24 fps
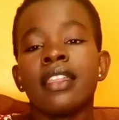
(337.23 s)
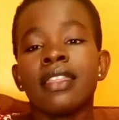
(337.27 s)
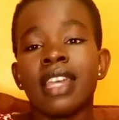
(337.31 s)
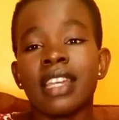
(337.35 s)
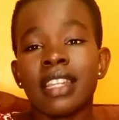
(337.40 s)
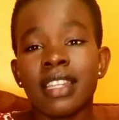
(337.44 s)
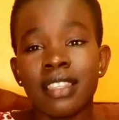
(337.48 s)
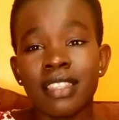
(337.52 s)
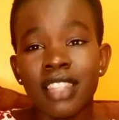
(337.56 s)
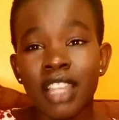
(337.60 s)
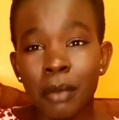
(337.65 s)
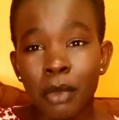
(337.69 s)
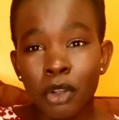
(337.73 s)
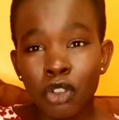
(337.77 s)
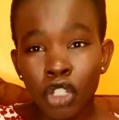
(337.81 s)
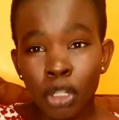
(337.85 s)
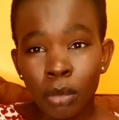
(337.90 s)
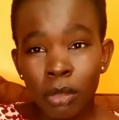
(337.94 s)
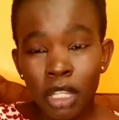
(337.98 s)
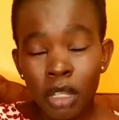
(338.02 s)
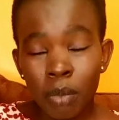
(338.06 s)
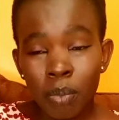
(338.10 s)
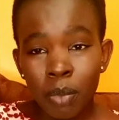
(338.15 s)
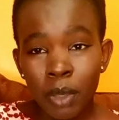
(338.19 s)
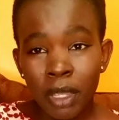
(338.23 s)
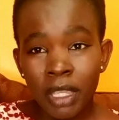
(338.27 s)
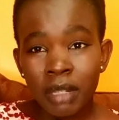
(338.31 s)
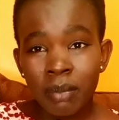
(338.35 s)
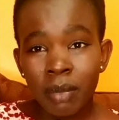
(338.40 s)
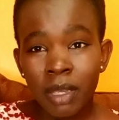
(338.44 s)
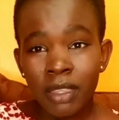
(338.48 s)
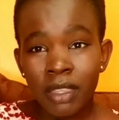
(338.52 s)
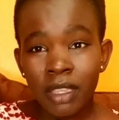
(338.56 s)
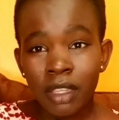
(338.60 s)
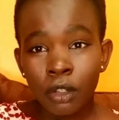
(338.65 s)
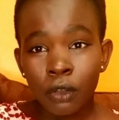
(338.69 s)
That is the amount you're being
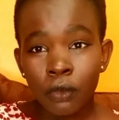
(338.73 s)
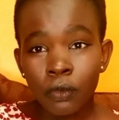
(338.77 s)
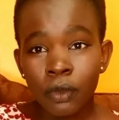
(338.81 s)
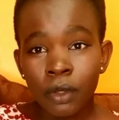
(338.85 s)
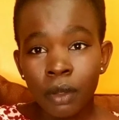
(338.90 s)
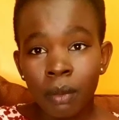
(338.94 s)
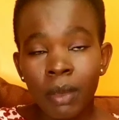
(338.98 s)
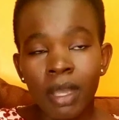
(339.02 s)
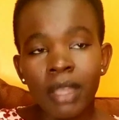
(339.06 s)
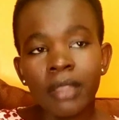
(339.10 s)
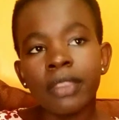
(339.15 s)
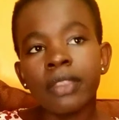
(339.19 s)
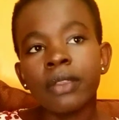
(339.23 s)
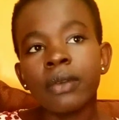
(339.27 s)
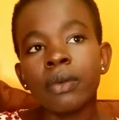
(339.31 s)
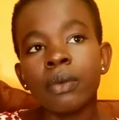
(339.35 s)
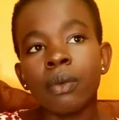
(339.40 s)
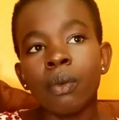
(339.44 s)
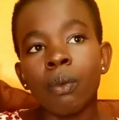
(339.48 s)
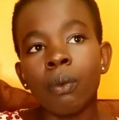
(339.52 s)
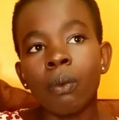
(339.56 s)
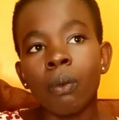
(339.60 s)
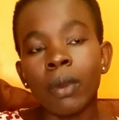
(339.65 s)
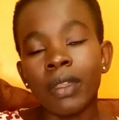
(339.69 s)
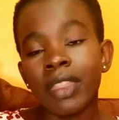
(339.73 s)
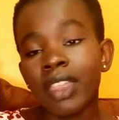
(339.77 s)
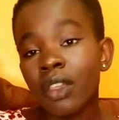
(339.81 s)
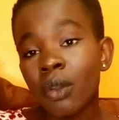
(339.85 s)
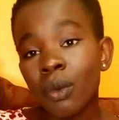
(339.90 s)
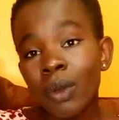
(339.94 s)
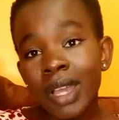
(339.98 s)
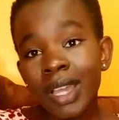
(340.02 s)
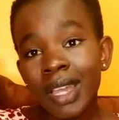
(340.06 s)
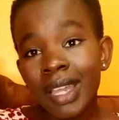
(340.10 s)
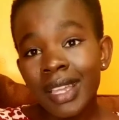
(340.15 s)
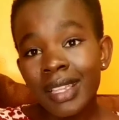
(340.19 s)
paid by the end of the month. Whether
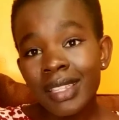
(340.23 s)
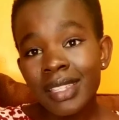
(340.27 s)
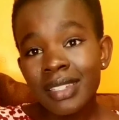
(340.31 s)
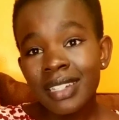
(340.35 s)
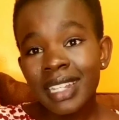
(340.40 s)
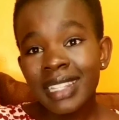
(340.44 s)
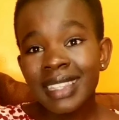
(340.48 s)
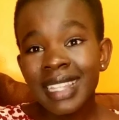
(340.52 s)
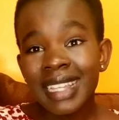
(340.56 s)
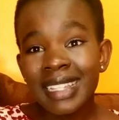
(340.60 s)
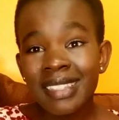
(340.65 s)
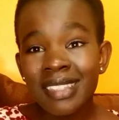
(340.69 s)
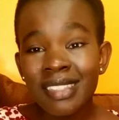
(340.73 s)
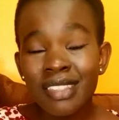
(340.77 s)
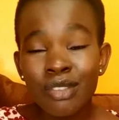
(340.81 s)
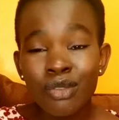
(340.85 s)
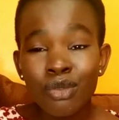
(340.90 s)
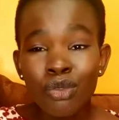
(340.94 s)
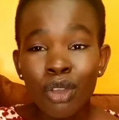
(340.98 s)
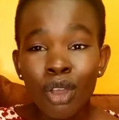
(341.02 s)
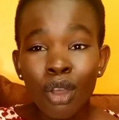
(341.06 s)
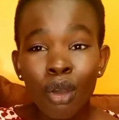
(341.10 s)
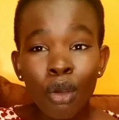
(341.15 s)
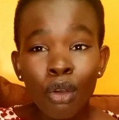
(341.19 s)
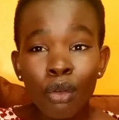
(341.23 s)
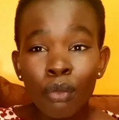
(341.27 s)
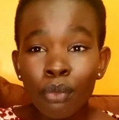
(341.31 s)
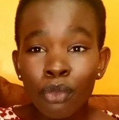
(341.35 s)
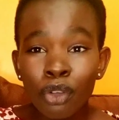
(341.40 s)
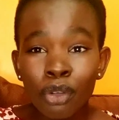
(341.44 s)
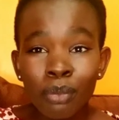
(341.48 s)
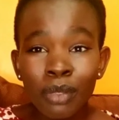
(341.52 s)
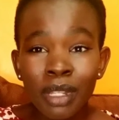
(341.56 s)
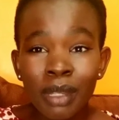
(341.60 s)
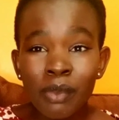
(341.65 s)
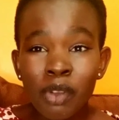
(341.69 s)
you work extra, that is your own
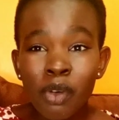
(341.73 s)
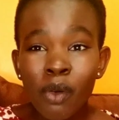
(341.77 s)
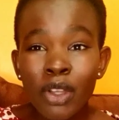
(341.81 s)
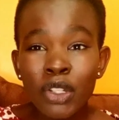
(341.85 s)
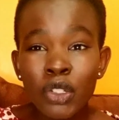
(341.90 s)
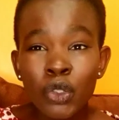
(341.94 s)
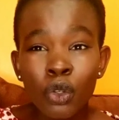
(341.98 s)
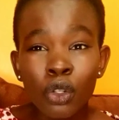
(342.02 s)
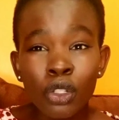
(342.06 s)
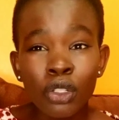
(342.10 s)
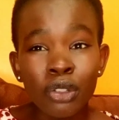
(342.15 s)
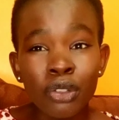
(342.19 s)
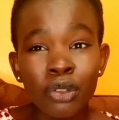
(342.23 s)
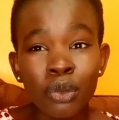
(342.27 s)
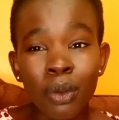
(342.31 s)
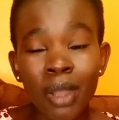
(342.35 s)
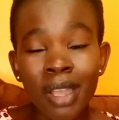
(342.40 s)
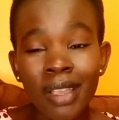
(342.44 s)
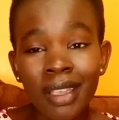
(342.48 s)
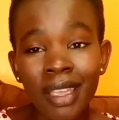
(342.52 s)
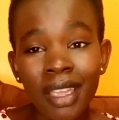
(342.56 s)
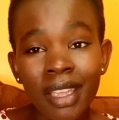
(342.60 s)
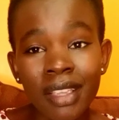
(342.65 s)
problem. No one told you to work